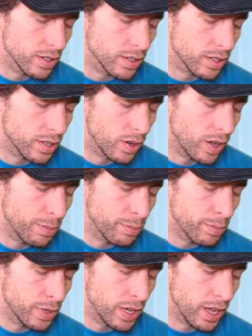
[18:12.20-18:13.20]
Just go
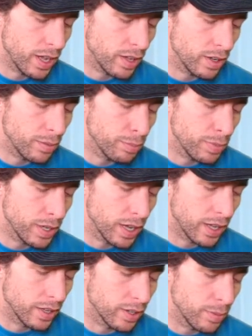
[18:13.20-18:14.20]
up and down, up and
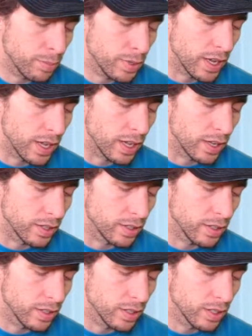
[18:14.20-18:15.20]
down, up and down.
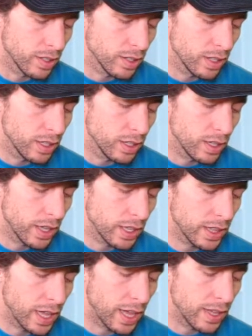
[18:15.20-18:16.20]

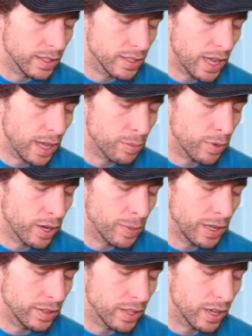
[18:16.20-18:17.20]
Like that. Stop right
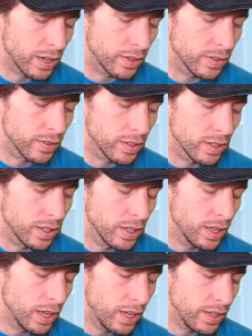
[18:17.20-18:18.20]
about there.
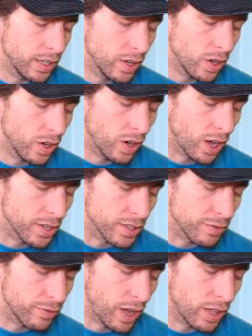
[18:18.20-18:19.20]
And then go across
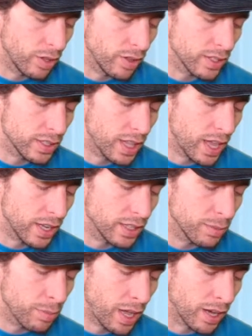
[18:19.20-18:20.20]
and follow this line at
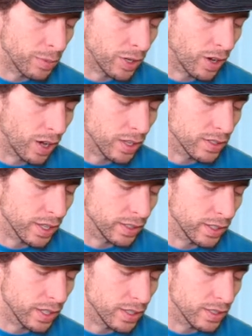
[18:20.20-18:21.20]
the bottom across
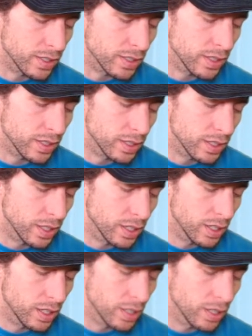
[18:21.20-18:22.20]
like this.
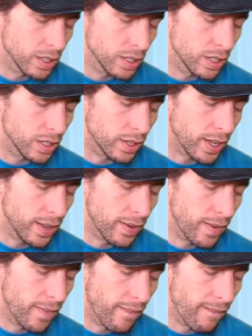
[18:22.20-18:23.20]
Okay?
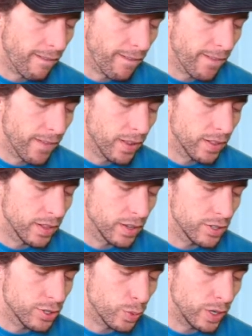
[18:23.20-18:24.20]

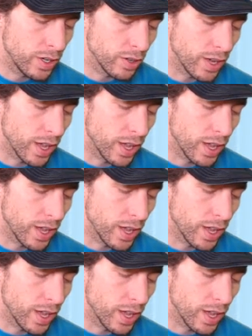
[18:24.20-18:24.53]
There's your window